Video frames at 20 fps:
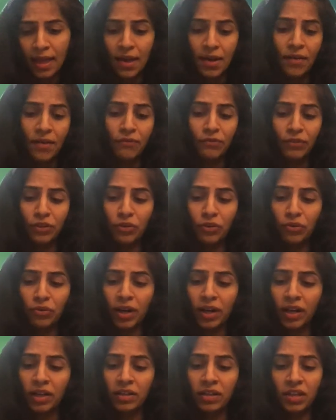Vidura
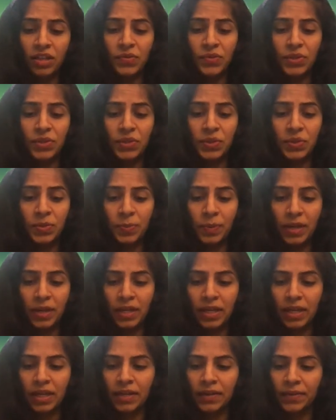continues to
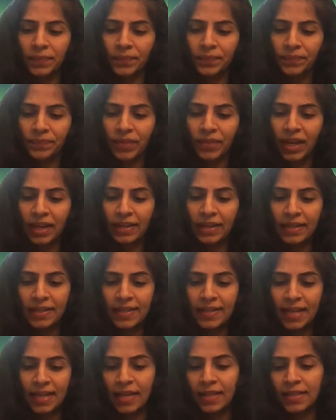speak, and he
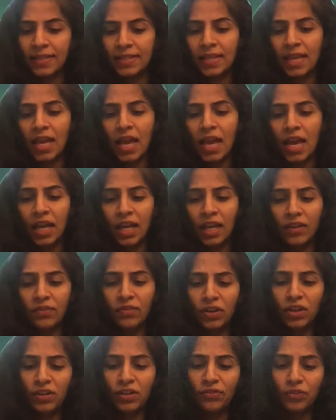says, even
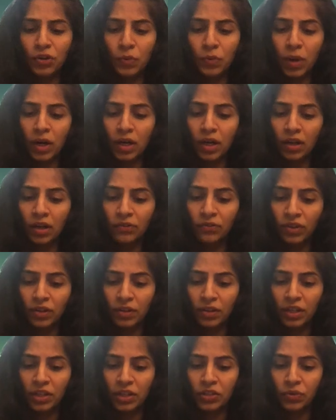if you are
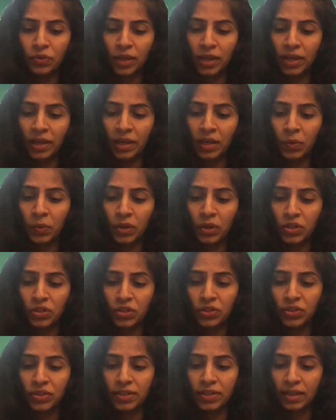unwilling to relinquish
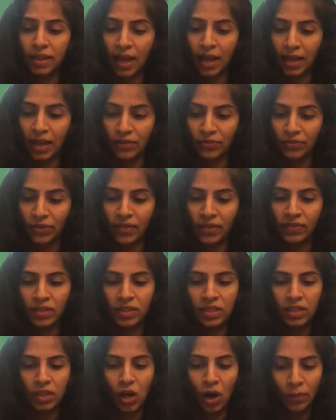this life and these
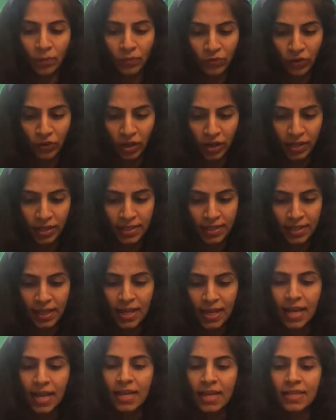comforts,
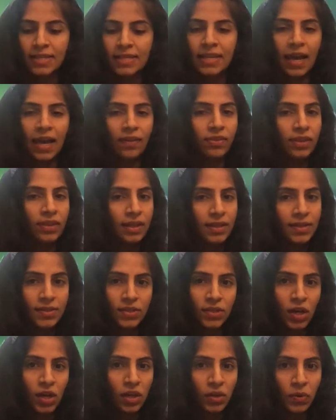death is
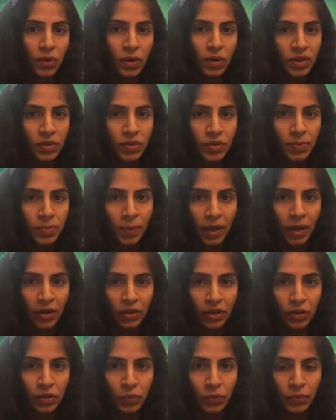not going to spare
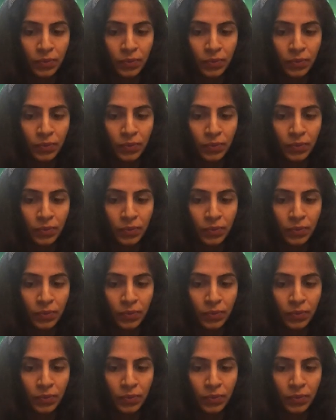you.